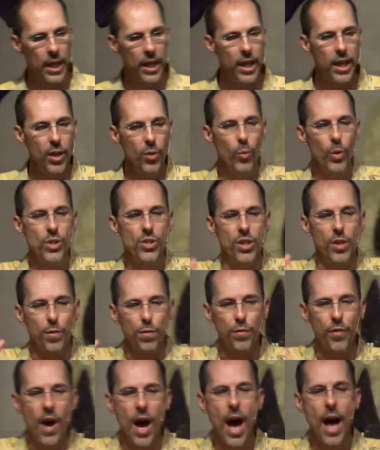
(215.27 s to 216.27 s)
It was the
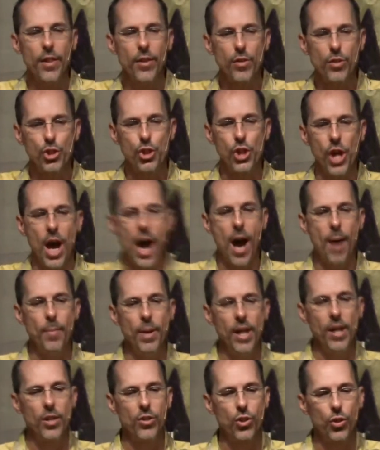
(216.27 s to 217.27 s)
father's
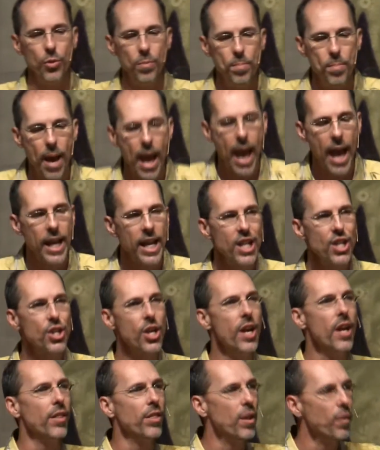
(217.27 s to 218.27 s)
job to
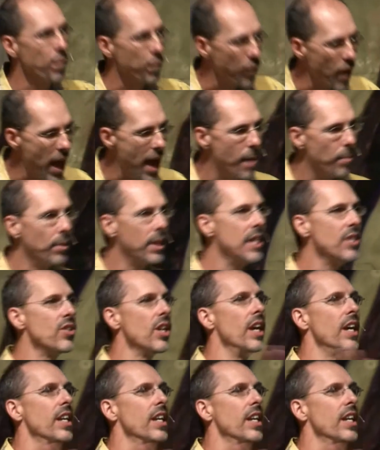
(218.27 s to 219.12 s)
manage the family's